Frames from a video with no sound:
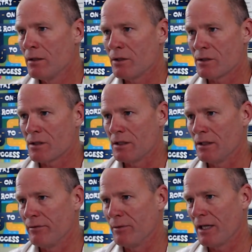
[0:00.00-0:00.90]
Just
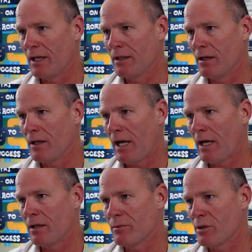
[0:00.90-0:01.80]
leave me that there.
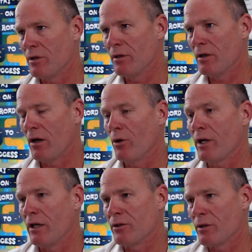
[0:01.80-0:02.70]
Adam, so you're,
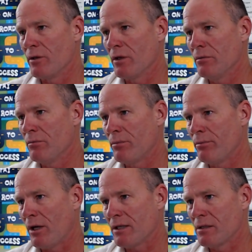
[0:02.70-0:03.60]
okay, so you're in
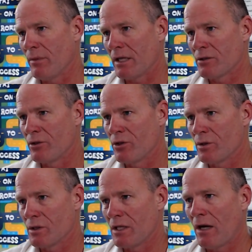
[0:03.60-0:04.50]
Boston,
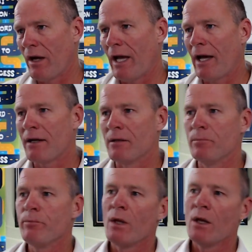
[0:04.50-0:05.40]
Massachusetts. Now, Adam,